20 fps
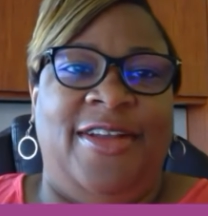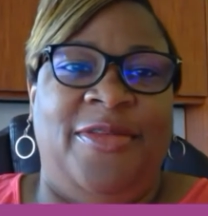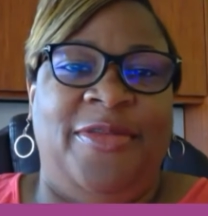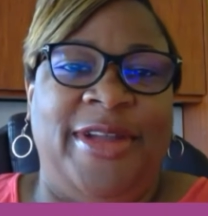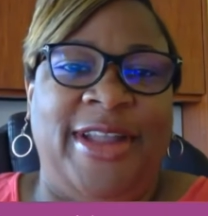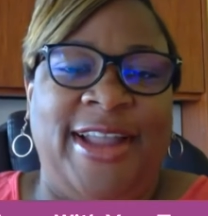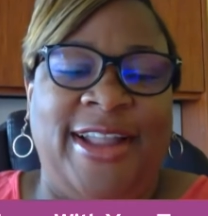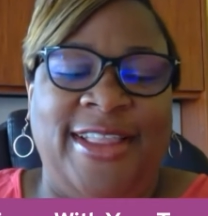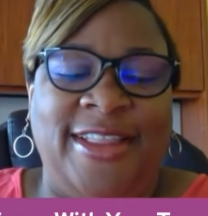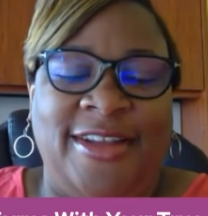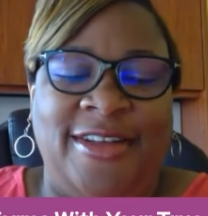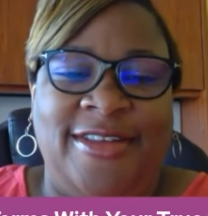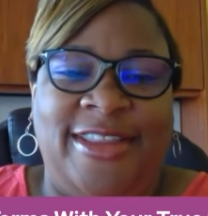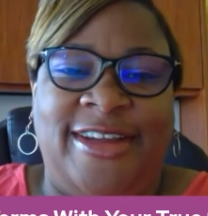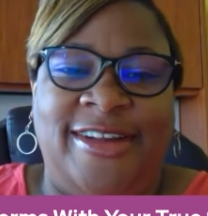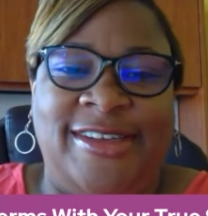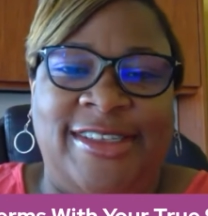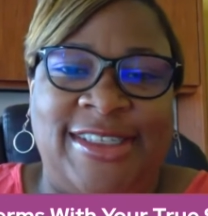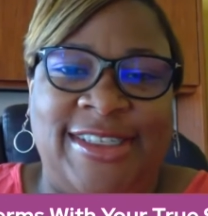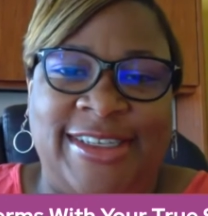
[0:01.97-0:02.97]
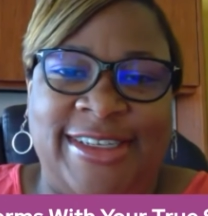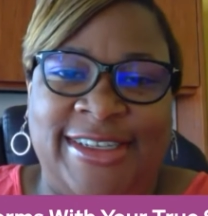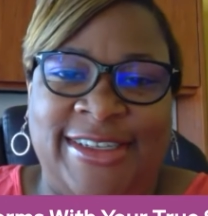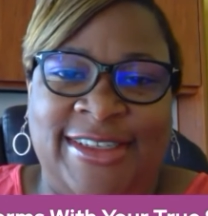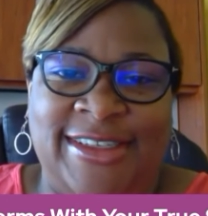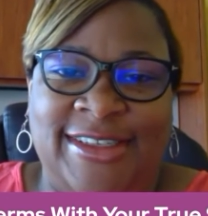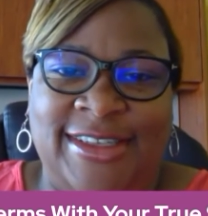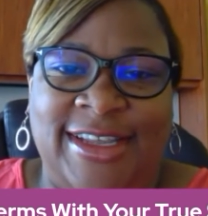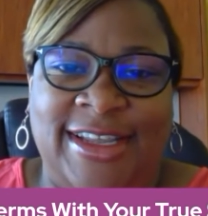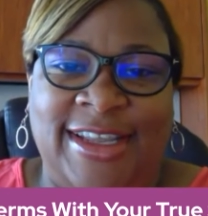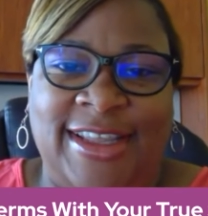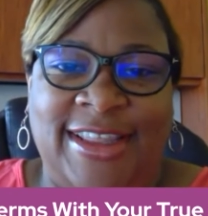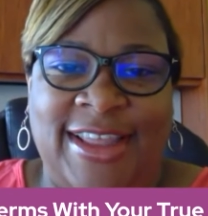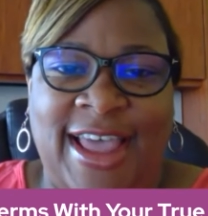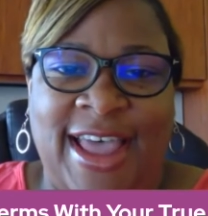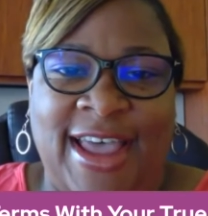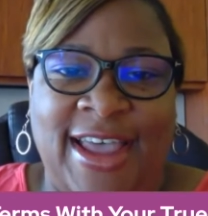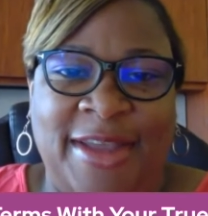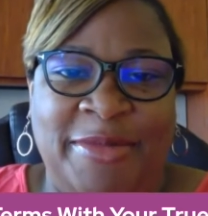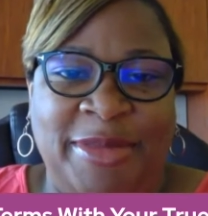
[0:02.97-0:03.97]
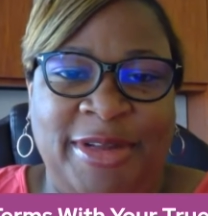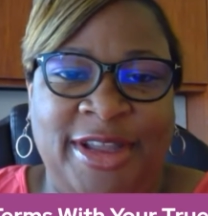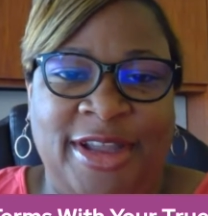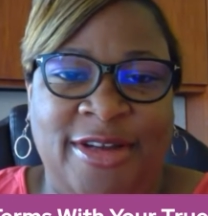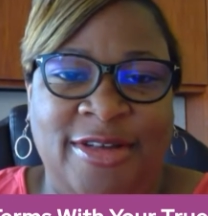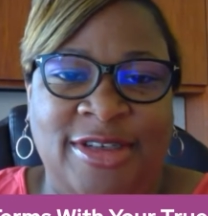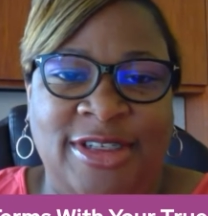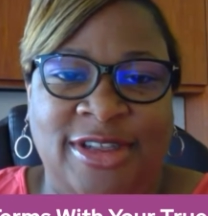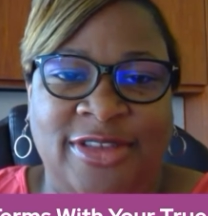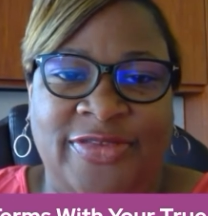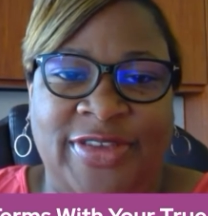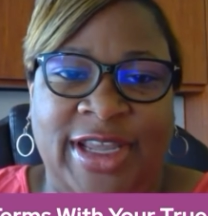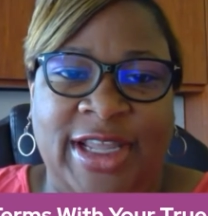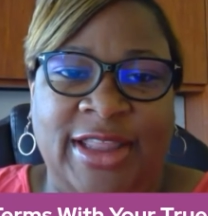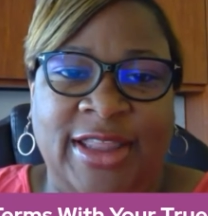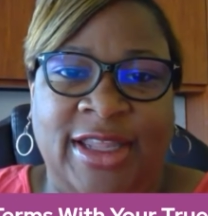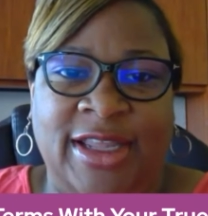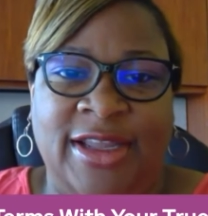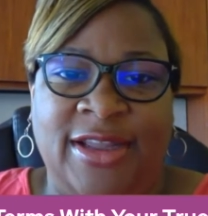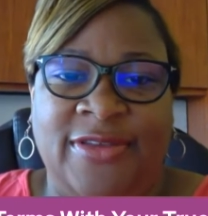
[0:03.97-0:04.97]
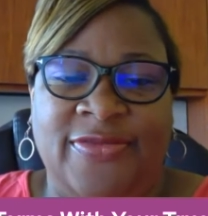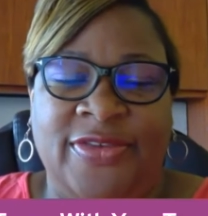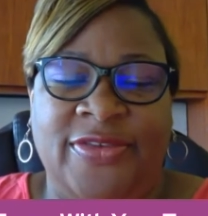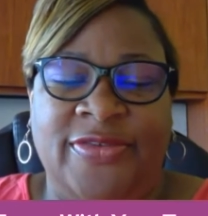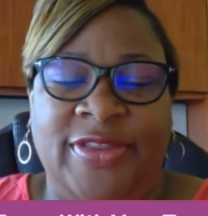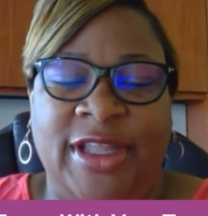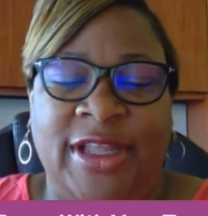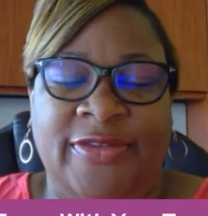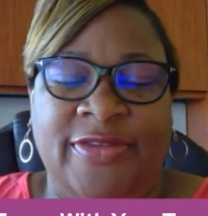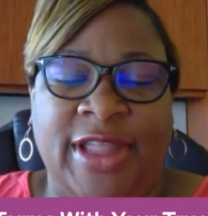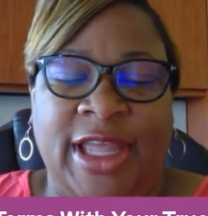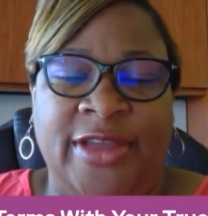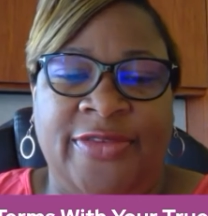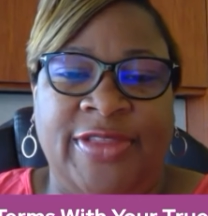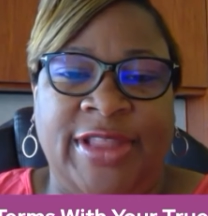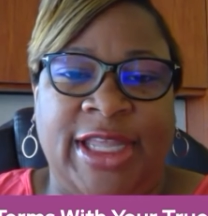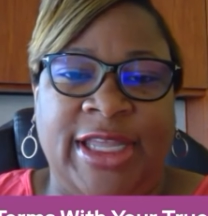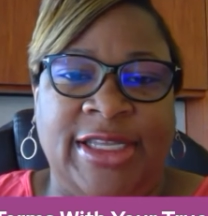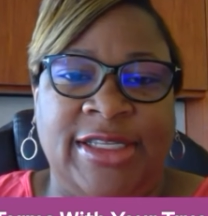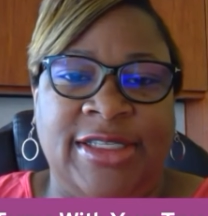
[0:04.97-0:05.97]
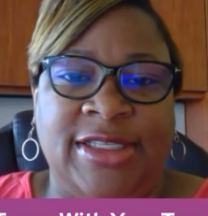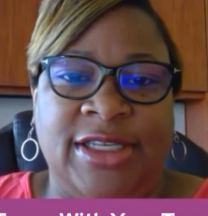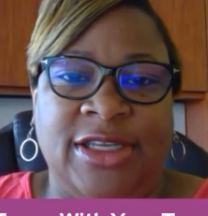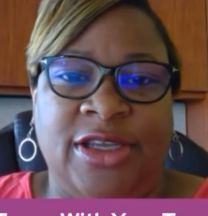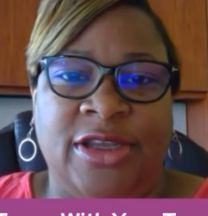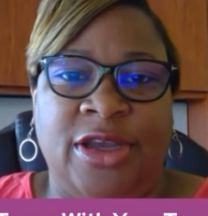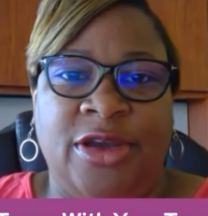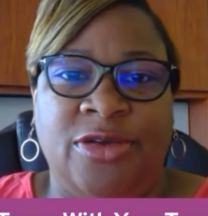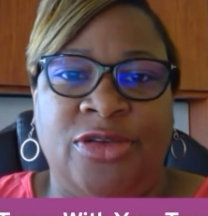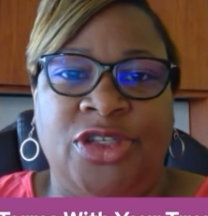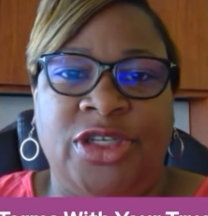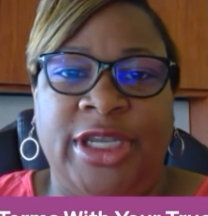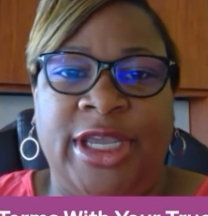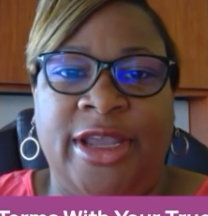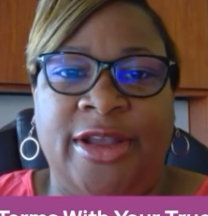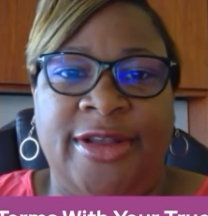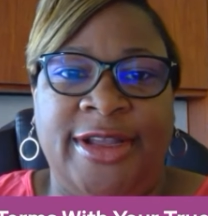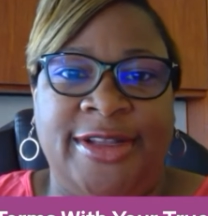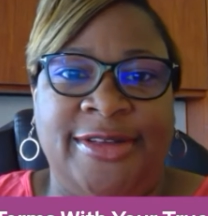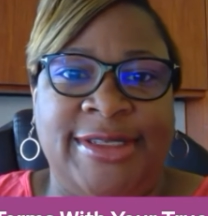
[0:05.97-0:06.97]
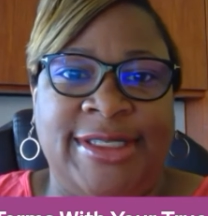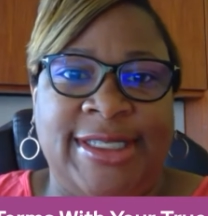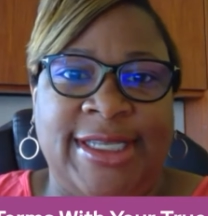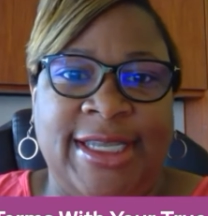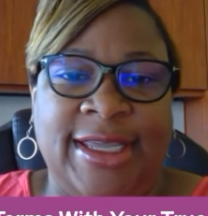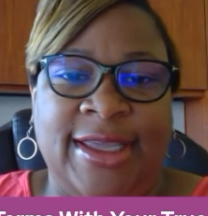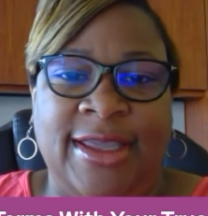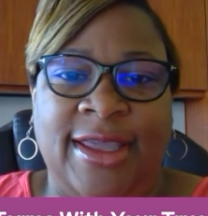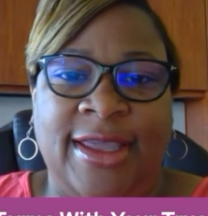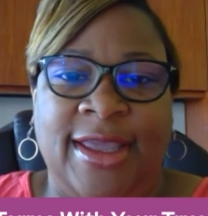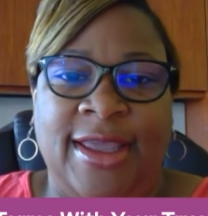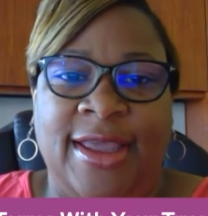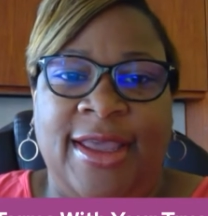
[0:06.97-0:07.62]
Well, hello there, sis. I'm Coach Lavette Love of Love Life Legacy Coaching LLC.